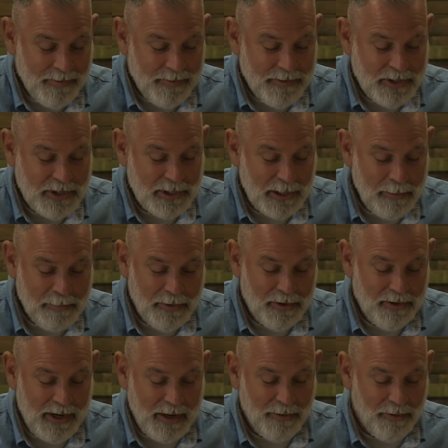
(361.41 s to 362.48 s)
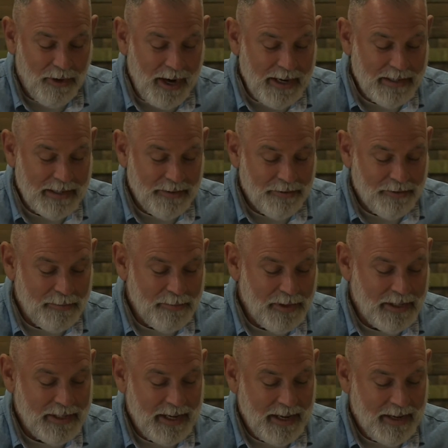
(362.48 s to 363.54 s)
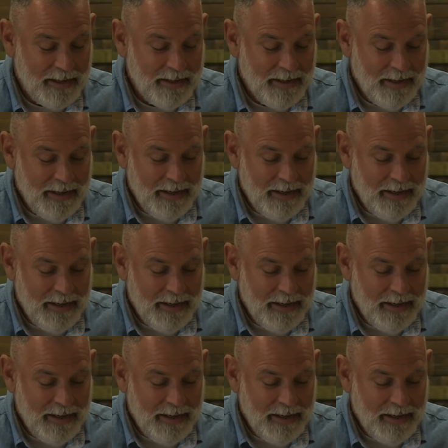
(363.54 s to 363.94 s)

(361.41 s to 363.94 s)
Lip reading: sleeper, and rise up the dead,